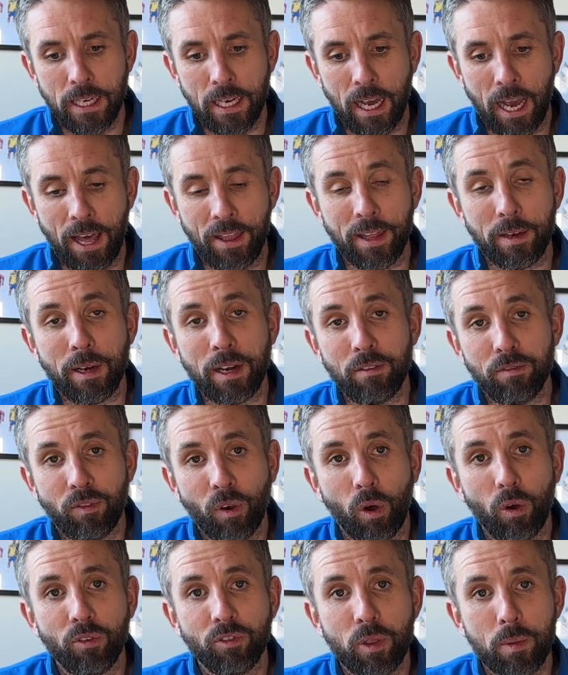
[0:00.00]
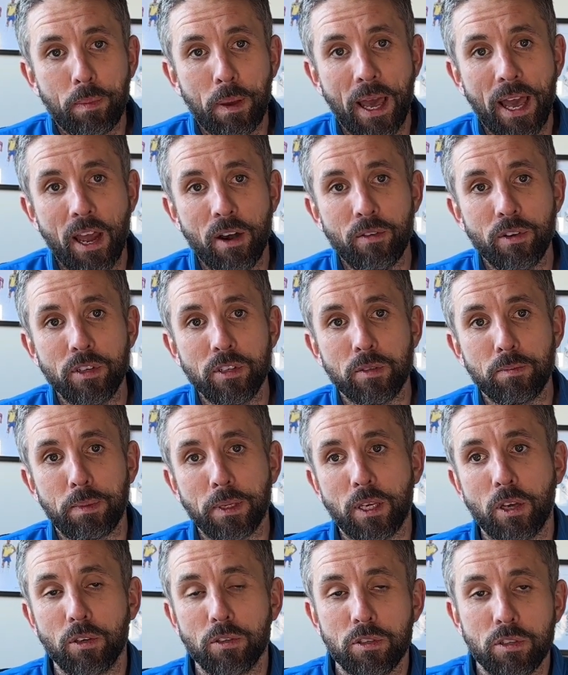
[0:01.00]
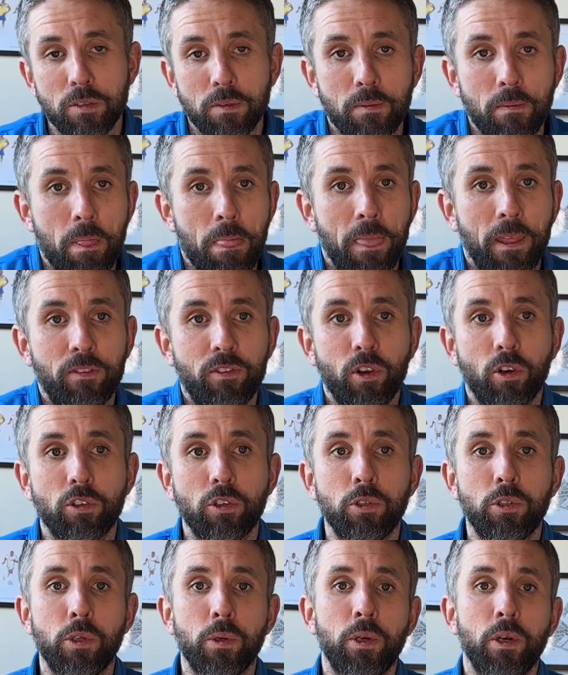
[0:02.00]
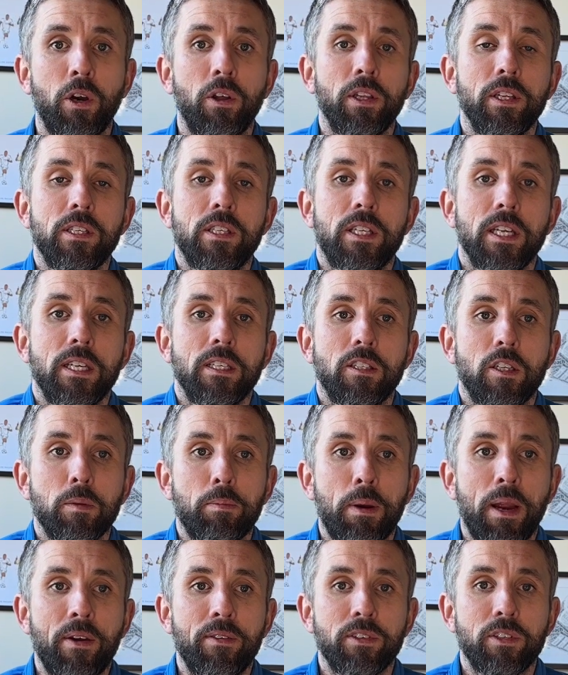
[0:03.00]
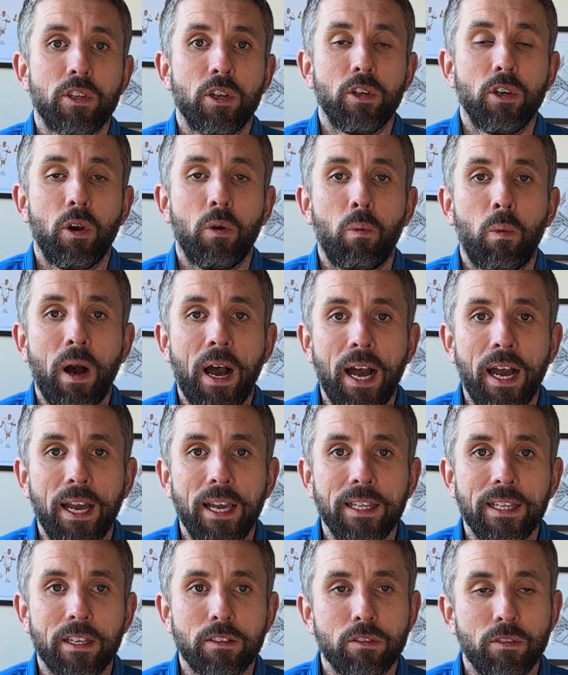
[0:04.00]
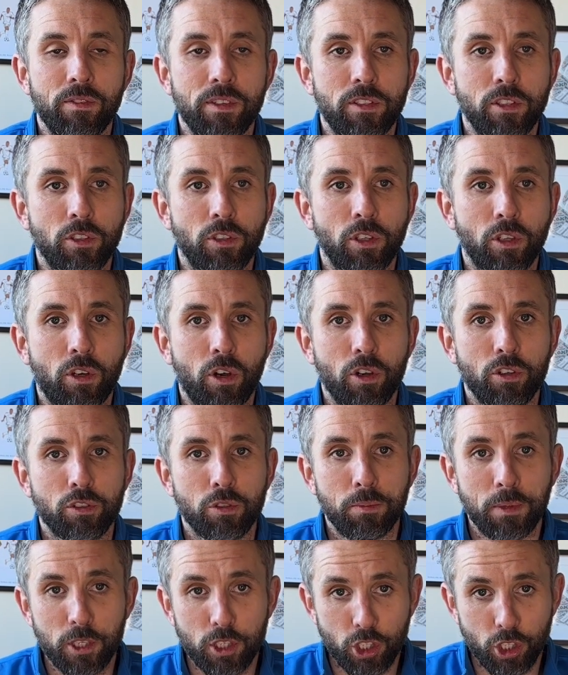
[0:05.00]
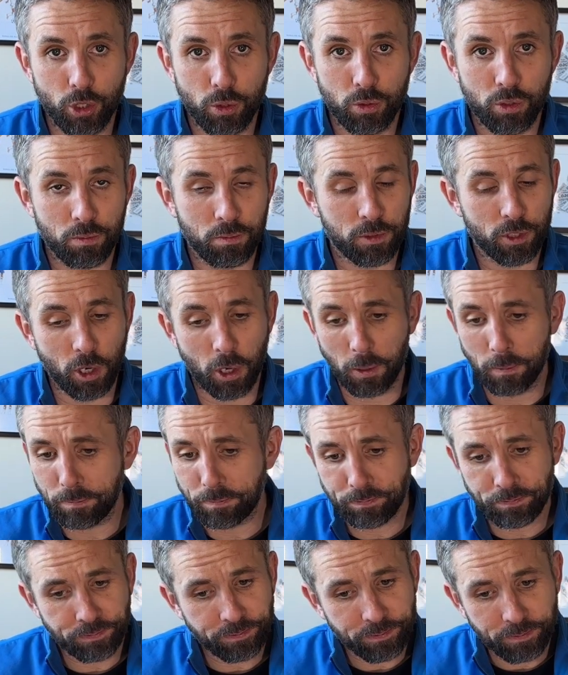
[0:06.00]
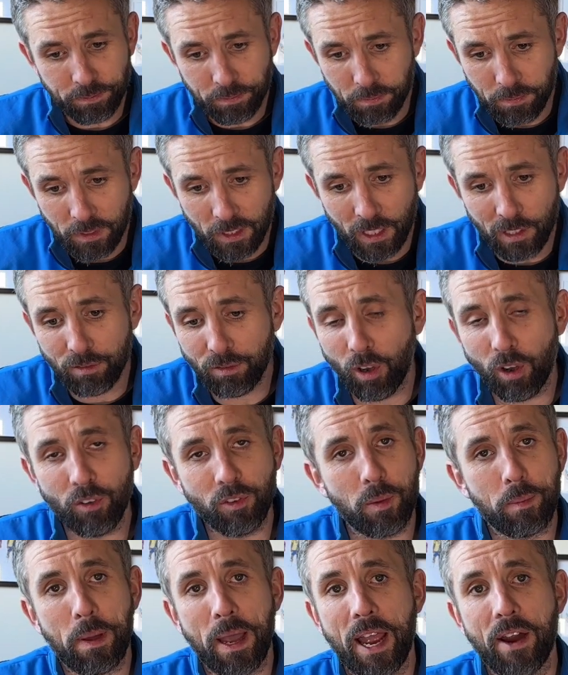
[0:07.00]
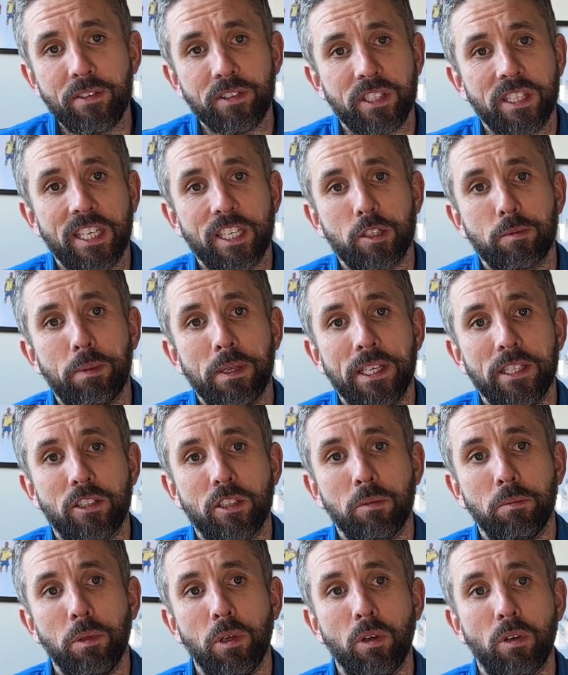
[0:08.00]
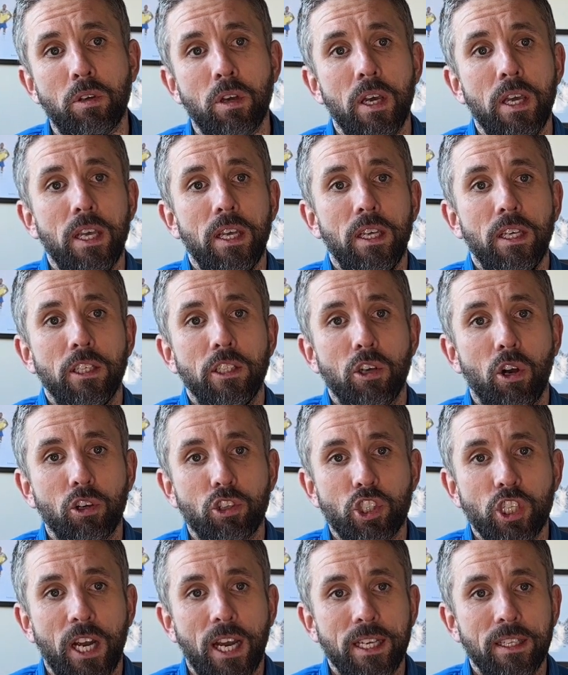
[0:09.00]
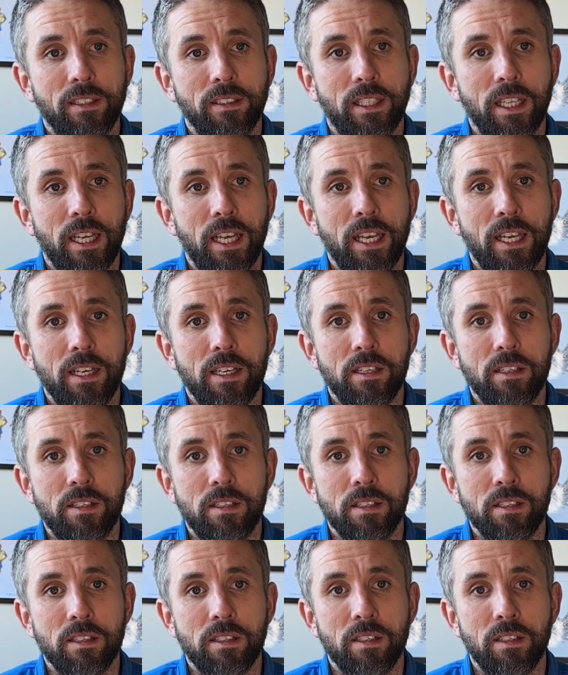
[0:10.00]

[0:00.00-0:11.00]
And then involve the parents, because if you're doing all these things, the parents don't know why, that's obviously going to cause some issues. So involve the parents and explain to them, look, your child is